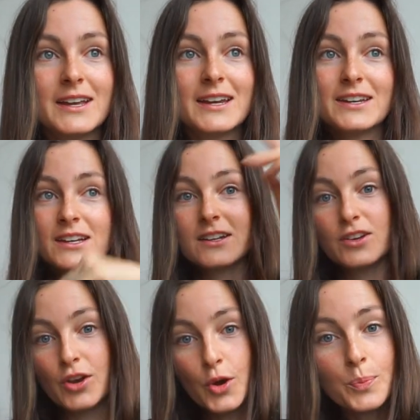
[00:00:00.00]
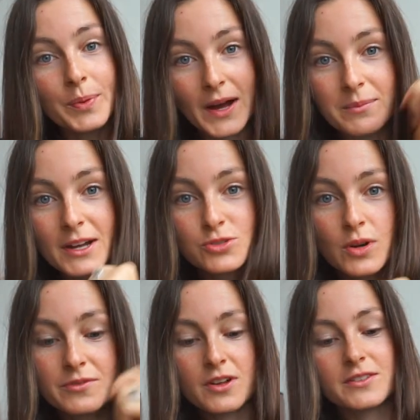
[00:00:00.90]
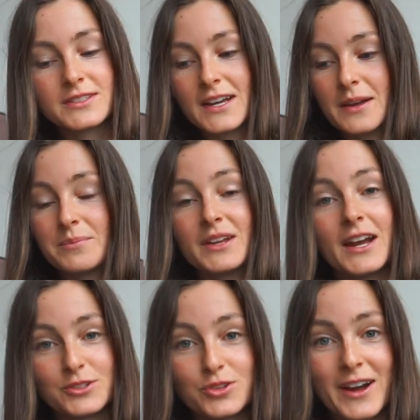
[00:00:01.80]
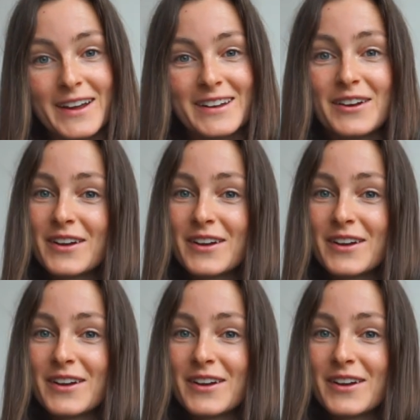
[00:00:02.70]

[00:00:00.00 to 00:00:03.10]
And nope, I'm not joyful all the time, but I try,